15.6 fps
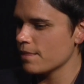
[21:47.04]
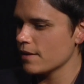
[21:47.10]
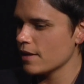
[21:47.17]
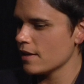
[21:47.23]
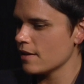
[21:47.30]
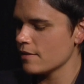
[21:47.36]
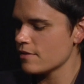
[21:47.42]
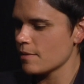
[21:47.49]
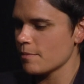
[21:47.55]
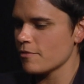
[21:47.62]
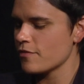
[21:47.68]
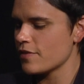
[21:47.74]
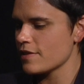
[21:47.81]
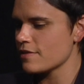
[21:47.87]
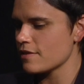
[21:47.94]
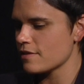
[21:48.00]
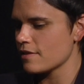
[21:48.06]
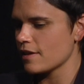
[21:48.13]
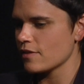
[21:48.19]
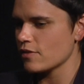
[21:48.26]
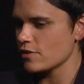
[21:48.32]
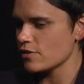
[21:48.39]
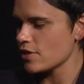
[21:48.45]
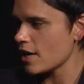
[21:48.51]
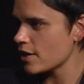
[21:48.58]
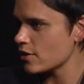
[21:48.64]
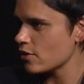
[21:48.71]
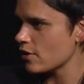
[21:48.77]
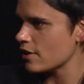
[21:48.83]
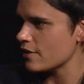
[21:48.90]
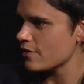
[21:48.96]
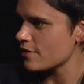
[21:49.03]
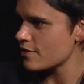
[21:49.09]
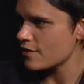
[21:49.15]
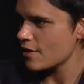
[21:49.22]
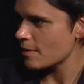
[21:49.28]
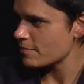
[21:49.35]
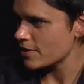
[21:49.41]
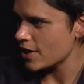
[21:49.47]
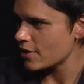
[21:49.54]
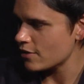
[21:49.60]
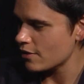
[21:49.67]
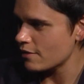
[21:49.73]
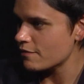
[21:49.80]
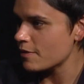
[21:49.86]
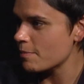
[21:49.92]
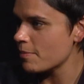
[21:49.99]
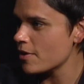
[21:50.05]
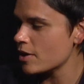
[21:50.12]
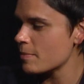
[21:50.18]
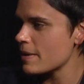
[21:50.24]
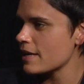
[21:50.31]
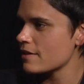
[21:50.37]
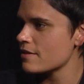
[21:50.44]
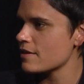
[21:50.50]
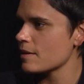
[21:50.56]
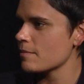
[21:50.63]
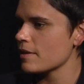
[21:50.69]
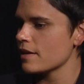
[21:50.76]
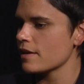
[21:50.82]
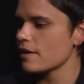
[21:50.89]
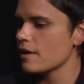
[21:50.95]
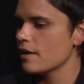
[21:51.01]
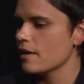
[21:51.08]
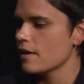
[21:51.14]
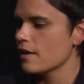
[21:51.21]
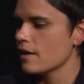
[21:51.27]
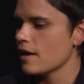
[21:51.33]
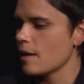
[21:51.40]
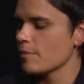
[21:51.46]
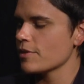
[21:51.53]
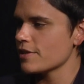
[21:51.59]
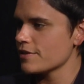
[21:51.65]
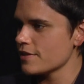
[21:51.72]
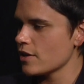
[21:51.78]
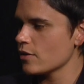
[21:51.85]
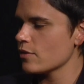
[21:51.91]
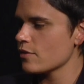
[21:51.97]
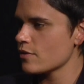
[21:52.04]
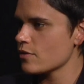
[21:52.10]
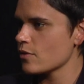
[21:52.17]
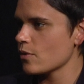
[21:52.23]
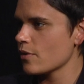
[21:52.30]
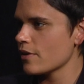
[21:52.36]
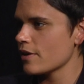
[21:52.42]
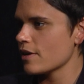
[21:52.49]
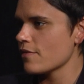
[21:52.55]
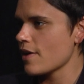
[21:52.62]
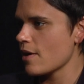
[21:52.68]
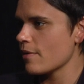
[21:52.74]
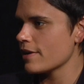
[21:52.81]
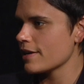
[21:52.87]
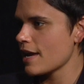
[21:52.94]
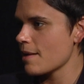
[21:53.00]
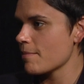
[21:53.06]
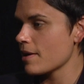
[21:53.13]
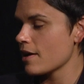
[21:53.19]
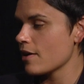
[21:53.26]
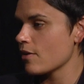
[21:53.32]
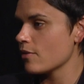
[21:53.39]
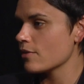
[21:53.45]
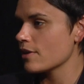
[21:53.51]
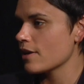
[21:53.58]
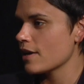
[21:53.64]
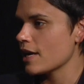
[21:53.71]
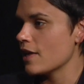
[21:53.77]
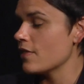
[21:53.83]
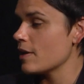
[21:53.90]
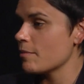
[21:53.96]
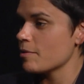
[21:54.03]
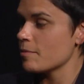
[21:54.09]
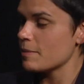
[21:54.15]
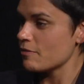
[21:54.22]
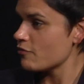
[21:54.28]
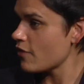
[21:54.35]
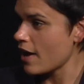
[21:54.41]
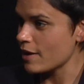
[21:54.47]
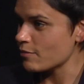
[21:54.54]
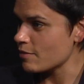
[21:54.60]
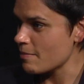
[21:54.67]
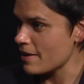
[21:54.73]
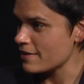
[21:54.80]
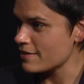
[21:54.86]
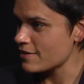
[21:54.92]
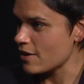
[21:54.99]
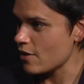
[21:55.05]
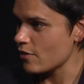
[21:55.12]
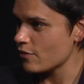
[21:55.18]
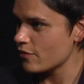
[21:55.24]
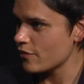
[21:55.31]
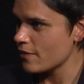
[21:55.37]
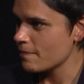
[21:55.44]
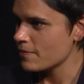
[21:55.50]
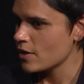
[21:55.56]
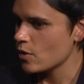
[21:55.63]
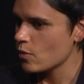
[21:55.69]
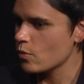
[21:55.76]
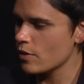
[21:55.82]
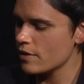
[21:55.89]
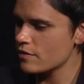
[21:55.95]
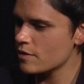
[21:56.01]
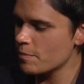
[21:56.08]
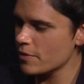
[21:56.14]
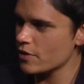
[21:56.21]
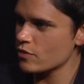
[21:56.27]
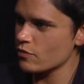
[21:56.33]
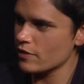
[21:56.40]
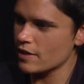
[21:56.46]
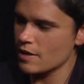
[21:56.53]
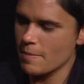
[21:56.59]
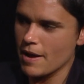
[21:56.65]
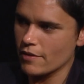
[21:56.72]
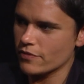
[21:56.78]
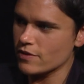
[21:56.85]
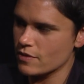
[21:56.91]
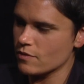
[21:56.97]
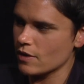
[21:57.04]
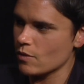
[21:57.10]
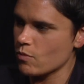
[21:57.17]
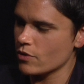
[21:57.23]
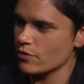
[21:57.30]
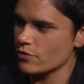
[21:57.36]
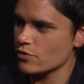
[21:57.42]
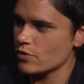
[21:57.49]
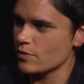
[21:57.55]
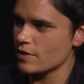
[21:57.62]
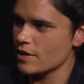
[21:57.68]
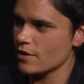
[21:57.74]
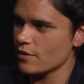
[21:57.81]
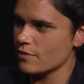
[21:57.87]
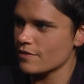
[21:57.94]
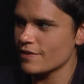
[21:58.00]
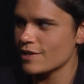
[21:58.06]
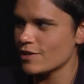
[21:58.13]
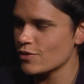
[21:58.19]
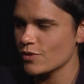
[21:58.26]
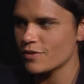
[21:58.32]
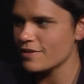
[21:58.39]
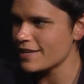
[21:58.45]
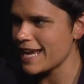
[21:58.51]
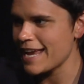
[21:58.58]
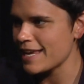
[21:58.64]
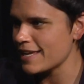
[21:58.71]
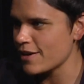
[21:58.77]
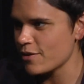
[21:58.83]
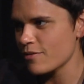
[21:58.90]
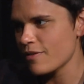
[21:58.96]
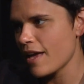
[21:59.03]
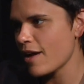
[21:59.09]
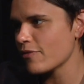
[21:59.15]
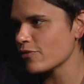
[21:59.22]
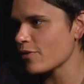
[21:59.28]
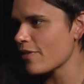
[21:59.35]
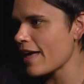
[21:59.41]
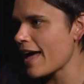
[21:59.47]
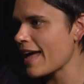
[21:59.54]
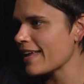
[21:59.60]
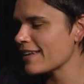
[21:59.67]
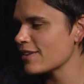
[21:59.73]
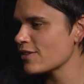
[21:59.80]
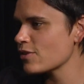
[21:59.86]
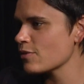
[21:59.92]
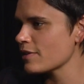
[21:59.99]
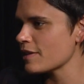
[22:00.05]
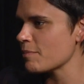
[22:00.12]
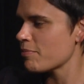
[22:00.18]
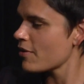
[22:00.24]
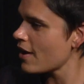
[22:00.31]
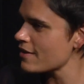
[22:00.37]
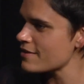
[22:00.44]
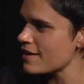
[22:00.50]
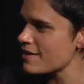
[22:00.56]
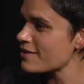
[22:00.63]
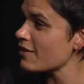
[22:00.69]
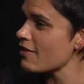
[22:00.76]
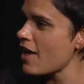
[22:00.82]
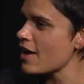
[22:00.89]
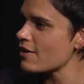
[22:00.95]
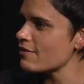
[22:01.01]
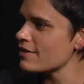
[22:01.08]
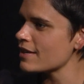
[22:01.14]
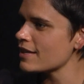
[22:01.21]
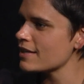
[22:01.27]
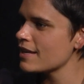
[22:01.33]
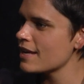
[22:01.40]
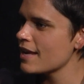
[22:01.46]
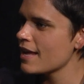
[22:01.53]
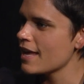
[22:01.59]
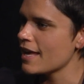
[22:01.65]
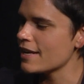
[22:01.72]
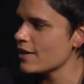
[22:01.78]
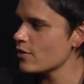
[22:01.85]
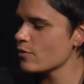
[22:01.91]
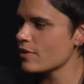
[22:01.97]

and some of this is like the title and the subtitle of the book make it seem like I'm going to tell you the story of how I came out and then I'm going to be fine with myself. Whereas the book is really about this like 1 or 2 years, and then it took 8 years after that to really process a lot of it. And I don't